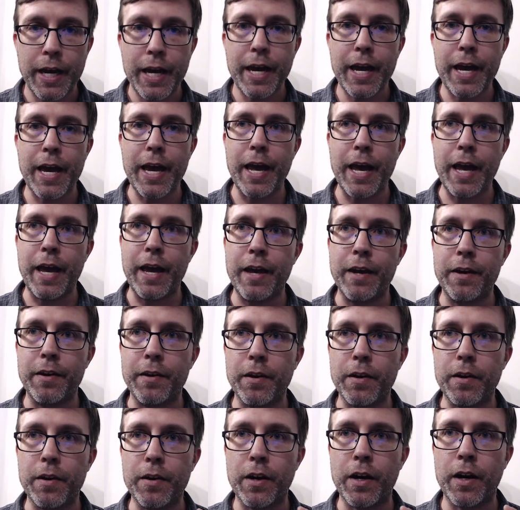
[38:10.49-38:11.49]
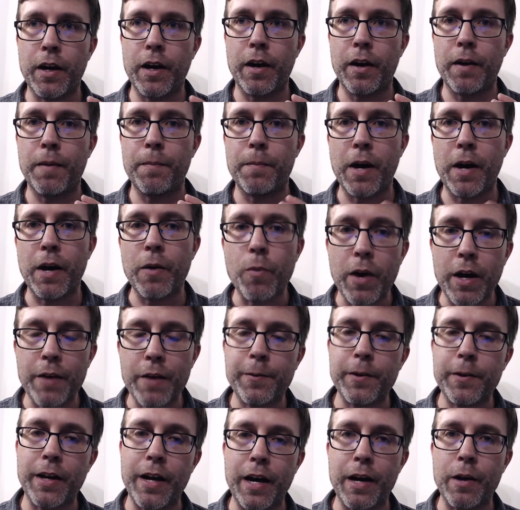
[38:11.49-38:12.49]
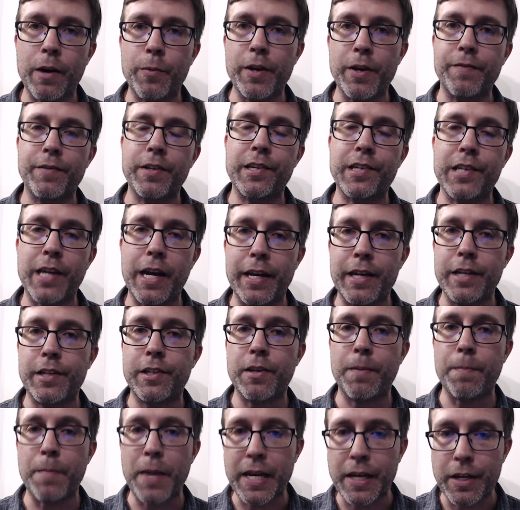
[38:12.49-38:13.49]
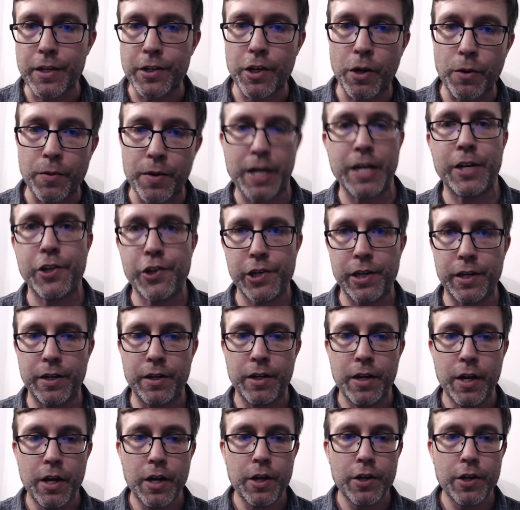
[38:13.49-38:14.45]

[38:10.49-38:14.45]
And uh, my wife and I, we've decided to make a donation